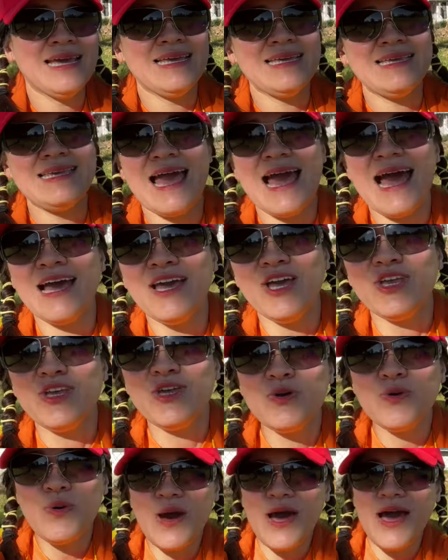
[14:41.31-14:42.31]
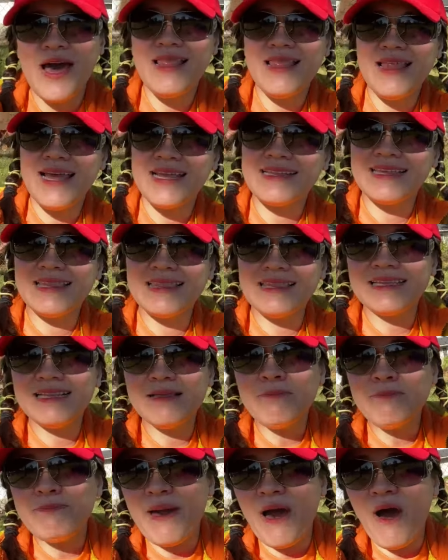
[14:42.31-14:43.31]
Yeah, you are like the
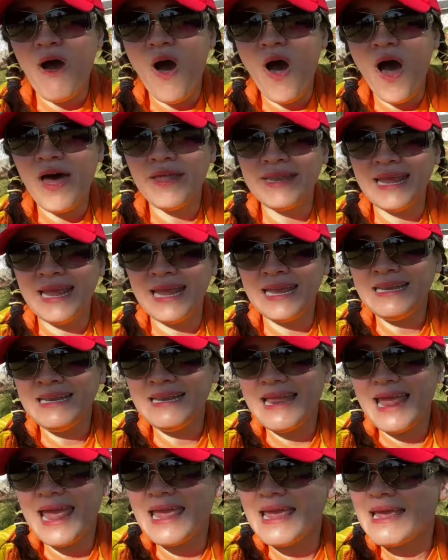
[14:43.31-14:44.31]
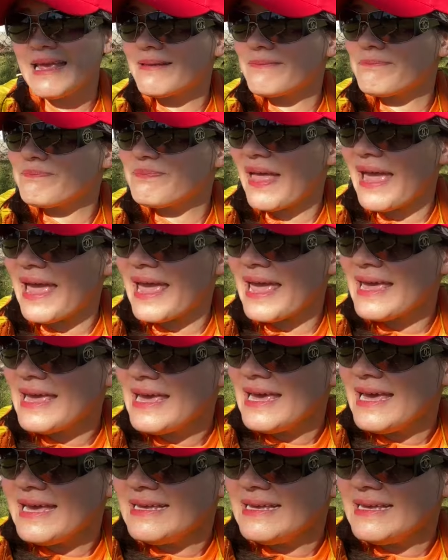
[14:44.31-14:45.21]
little pawn in they